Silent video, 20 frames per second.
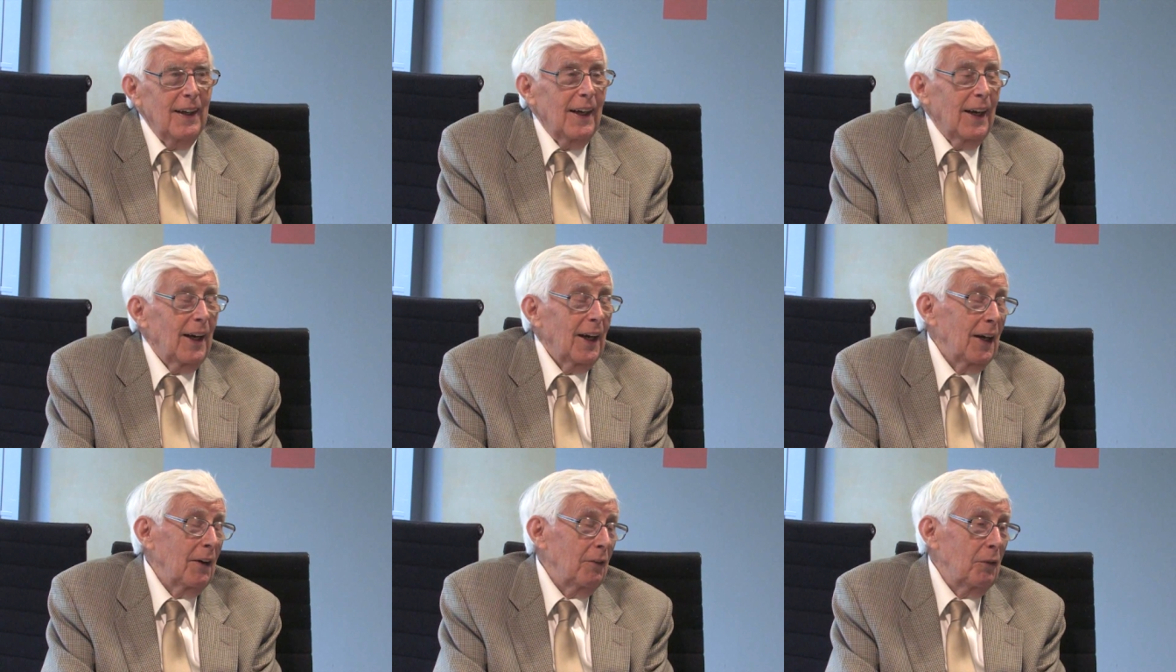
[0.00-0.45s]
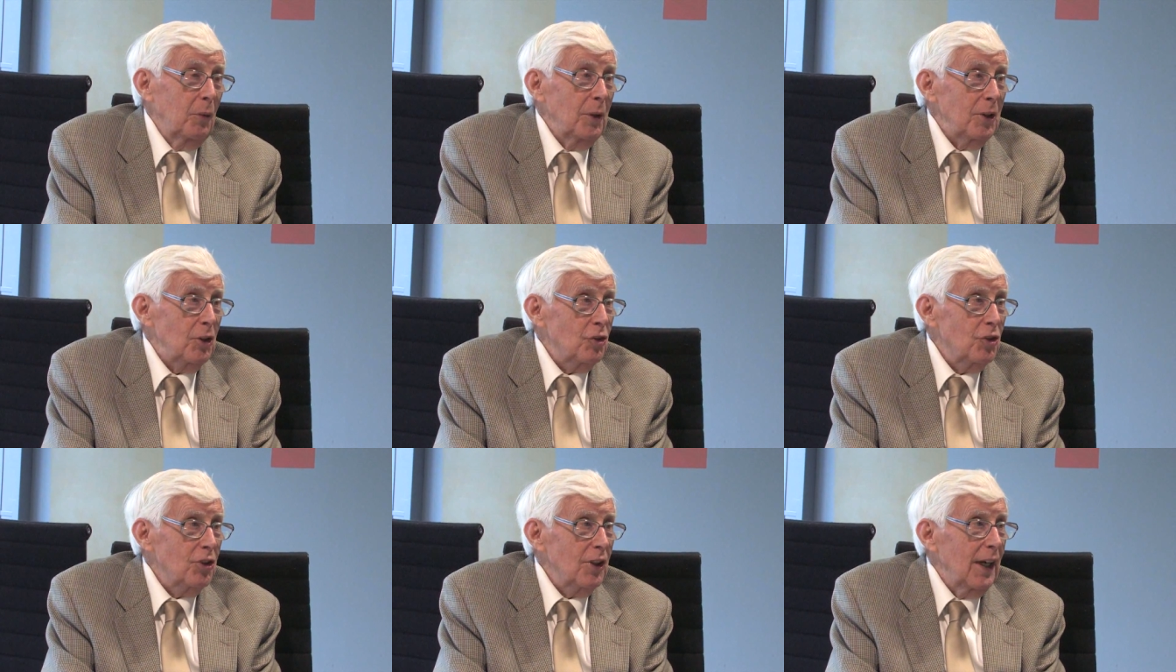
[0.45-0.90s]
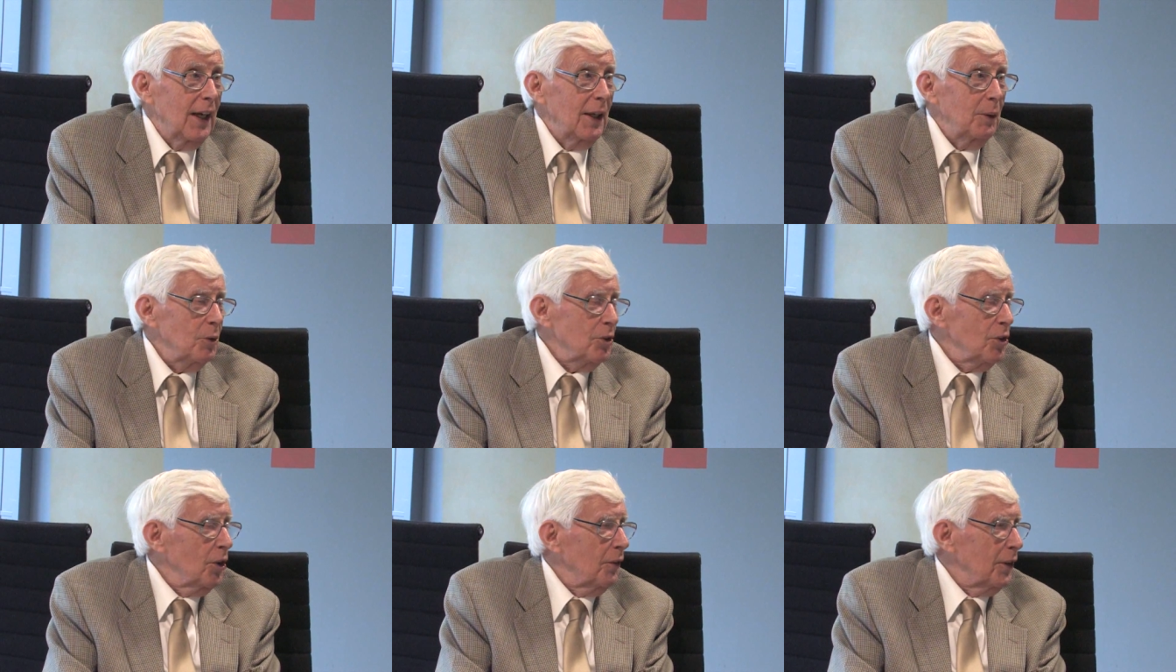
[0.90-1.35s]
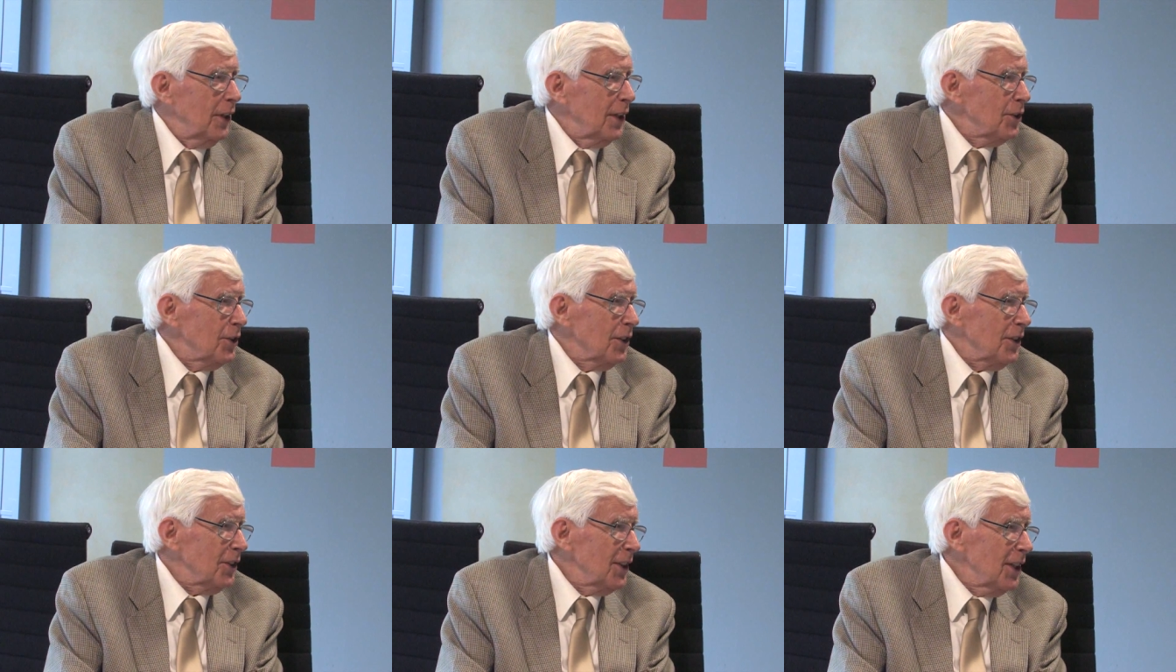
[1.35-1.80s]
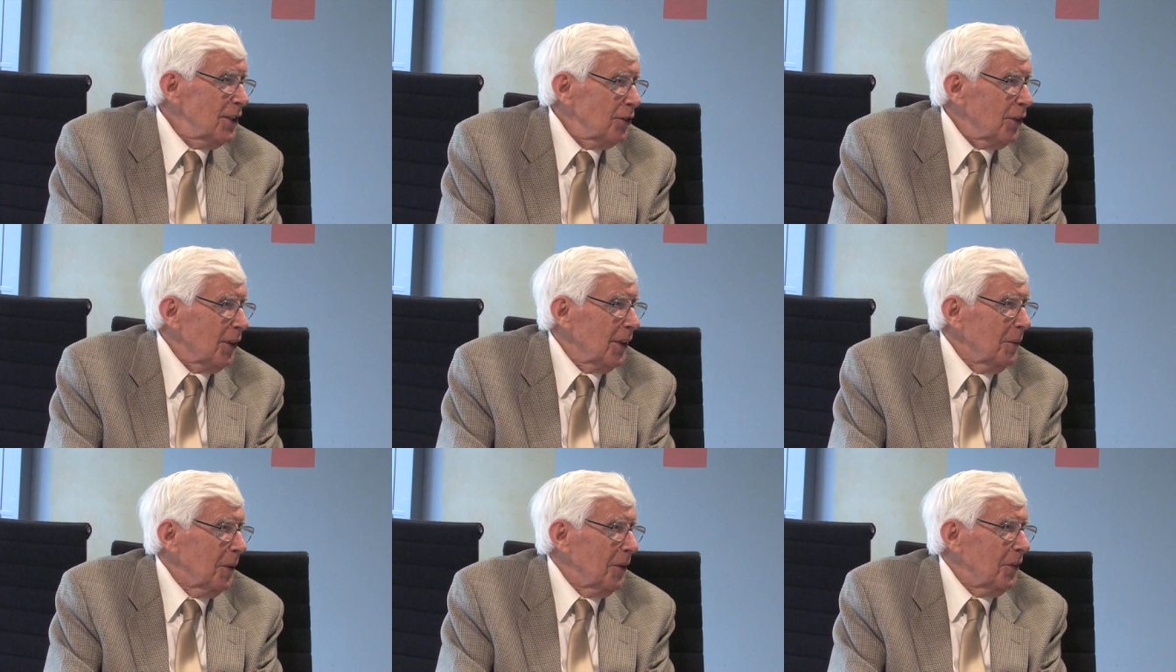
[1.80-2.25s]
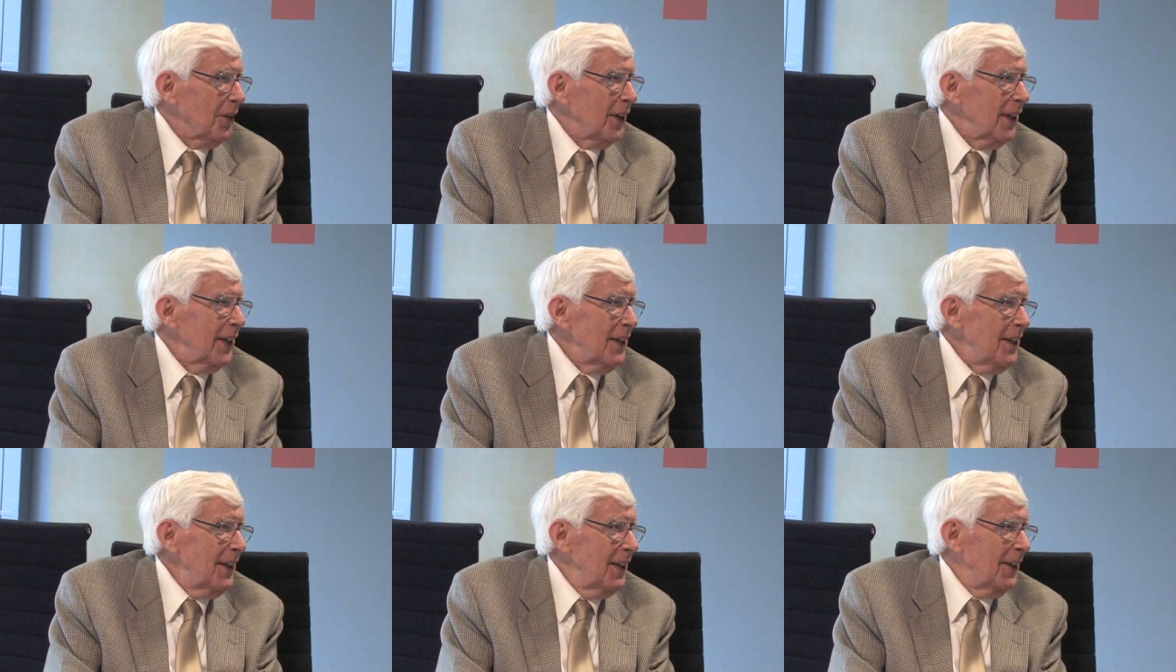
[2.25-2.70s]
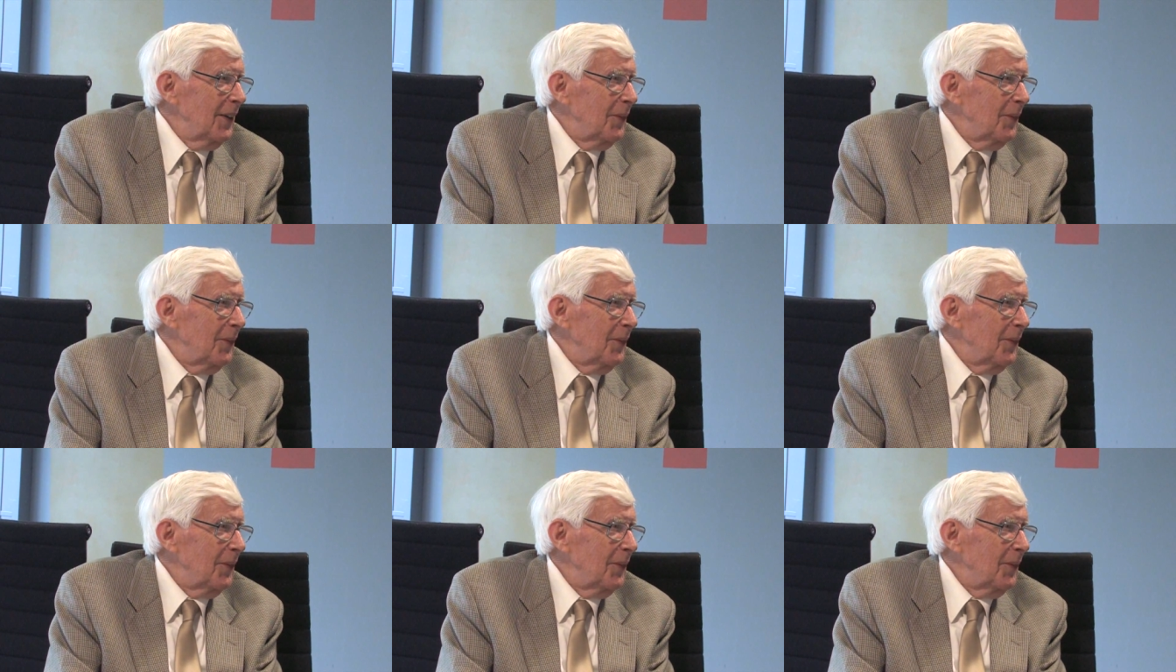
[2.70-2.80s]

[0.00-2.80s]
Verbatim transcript: uh, which I was not very successful, I'm afraid.